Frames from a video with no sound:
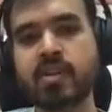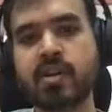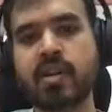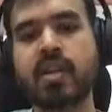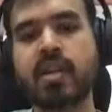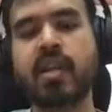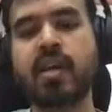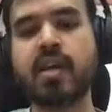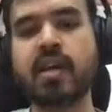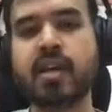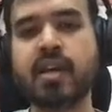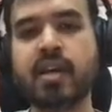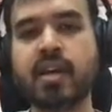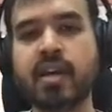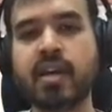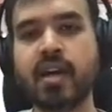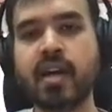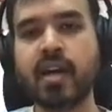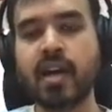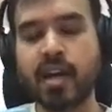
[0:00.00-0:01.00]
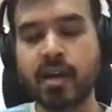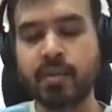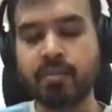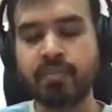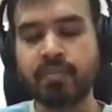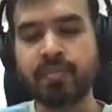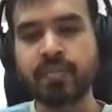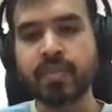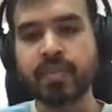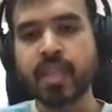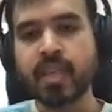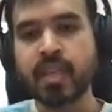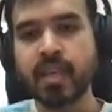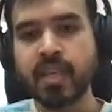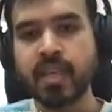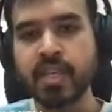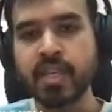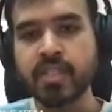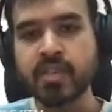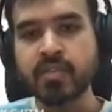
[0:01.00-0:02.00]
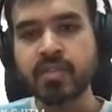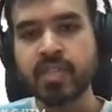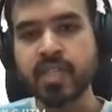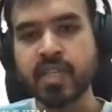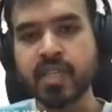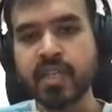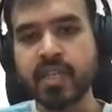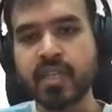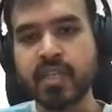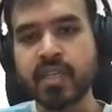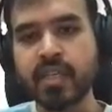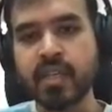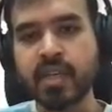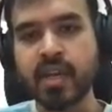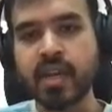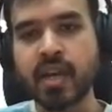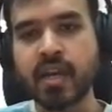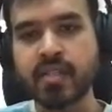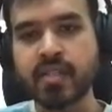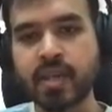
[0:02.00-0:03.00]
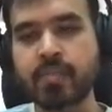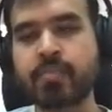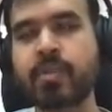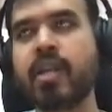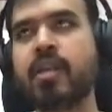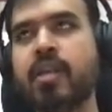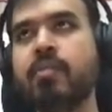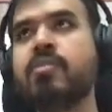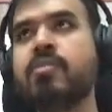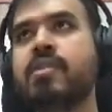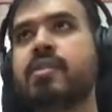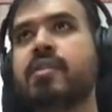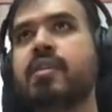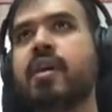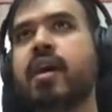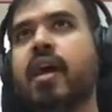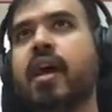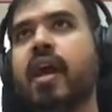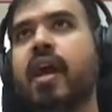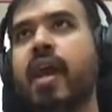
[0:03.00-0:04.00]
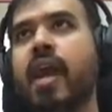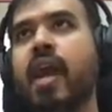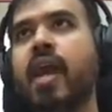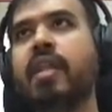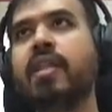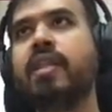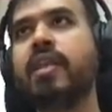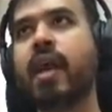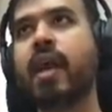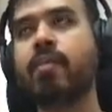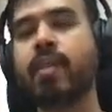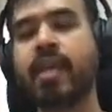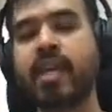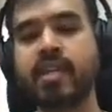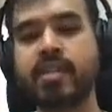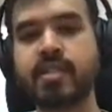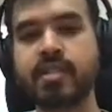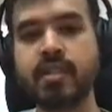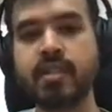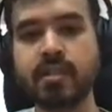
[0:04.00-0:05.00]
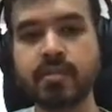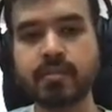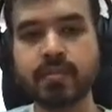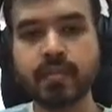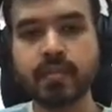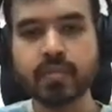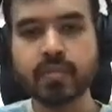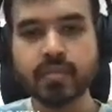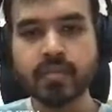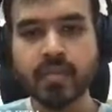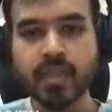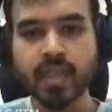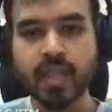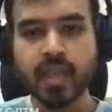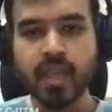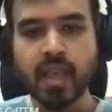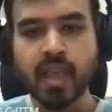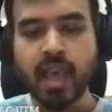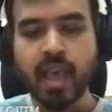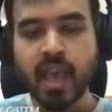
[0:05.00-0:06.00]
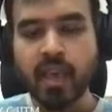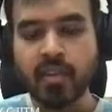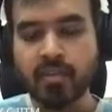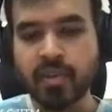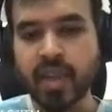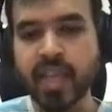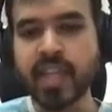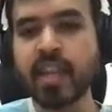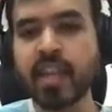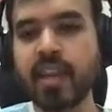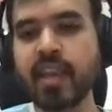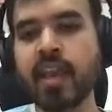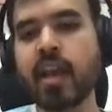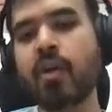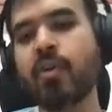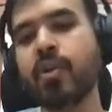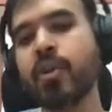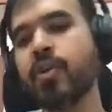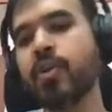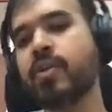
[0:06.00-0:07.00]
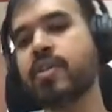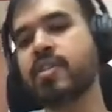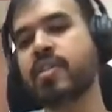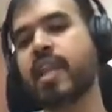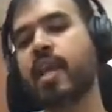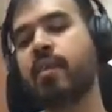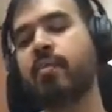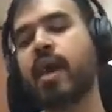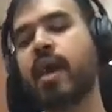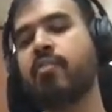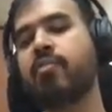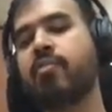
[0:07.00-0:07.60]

on each of the subterms in the application. And finally, how do you describe alpha